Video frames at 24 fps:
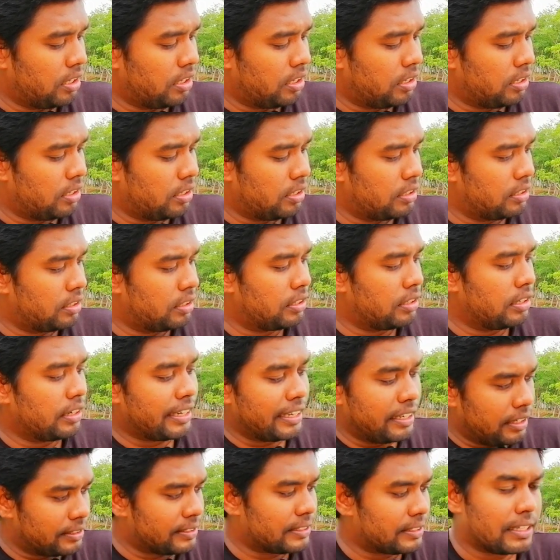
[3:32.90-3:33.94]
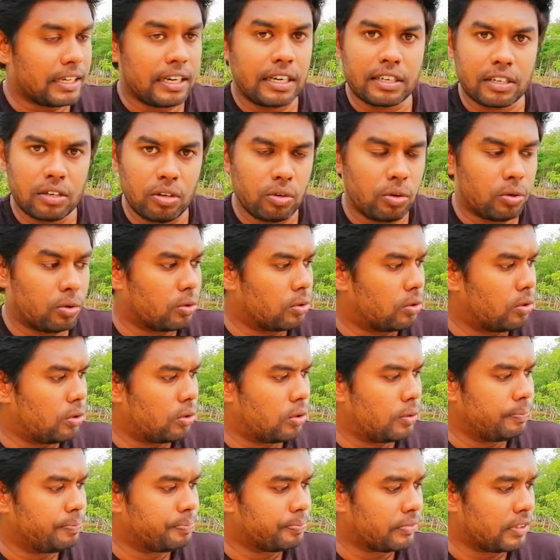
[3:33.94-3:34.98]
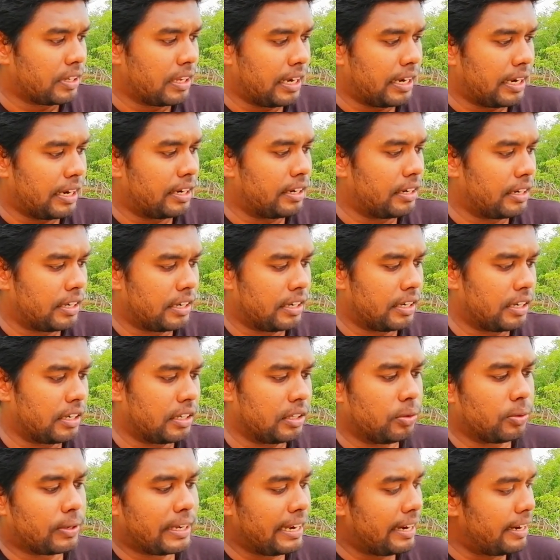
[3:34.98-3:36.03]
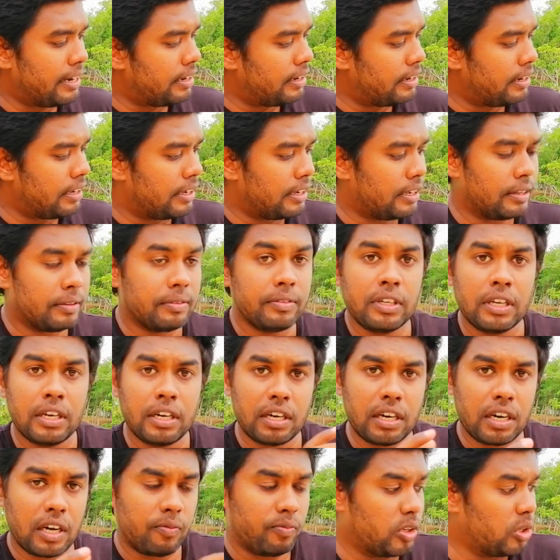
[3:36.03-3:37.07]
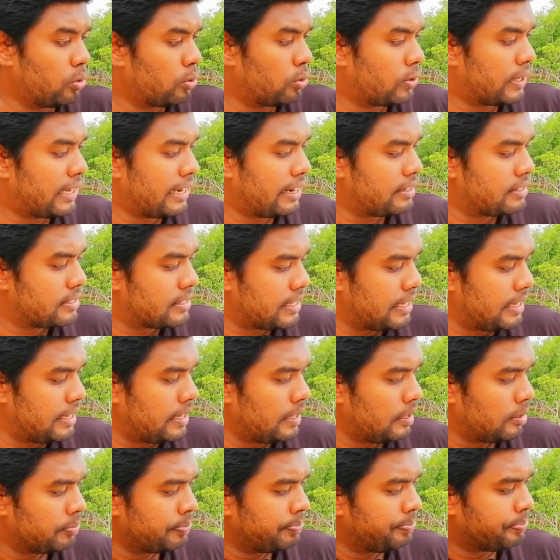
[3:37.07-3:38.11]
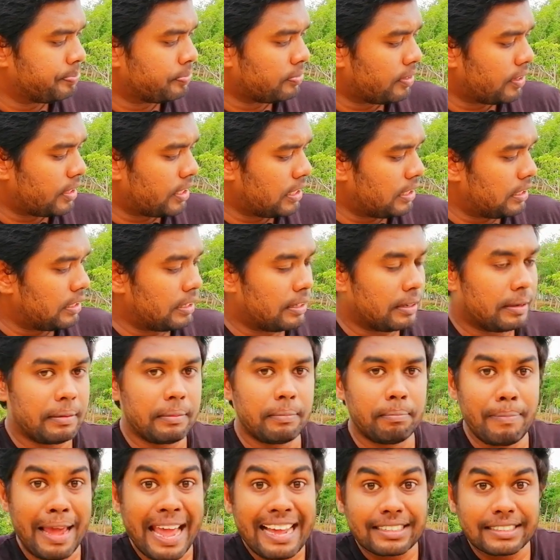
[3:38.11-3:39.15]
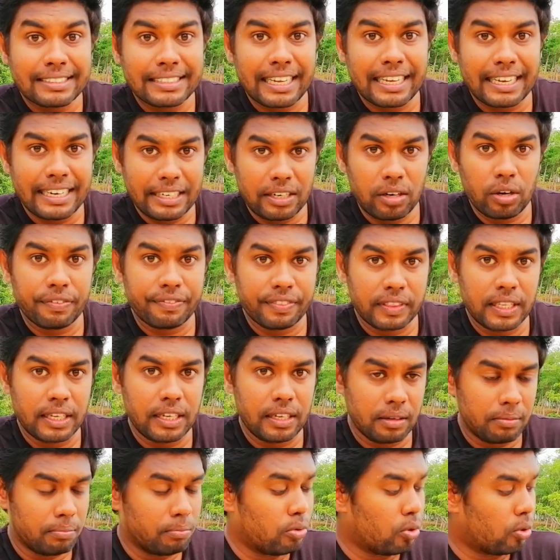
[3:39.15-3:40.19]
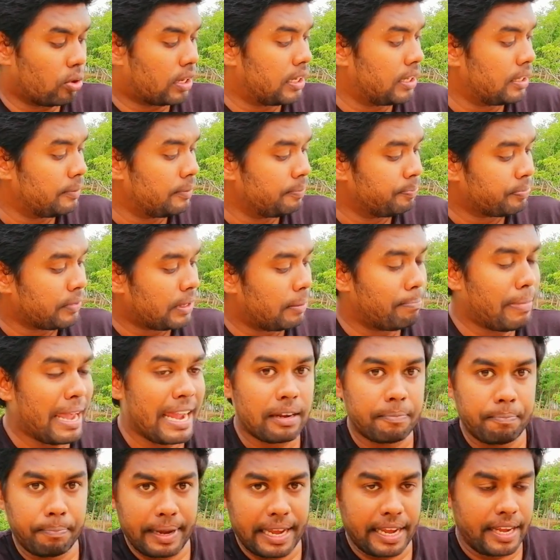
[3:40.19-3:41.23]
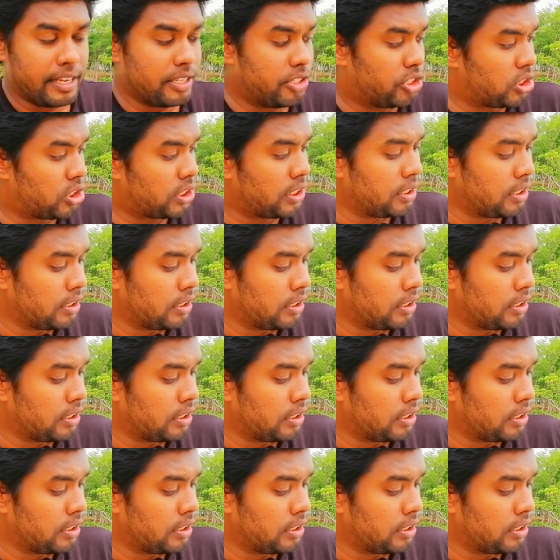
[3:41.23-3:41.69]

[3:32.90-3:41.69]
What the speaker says: Real Start logo, and you can now you can see back side of the book, back page.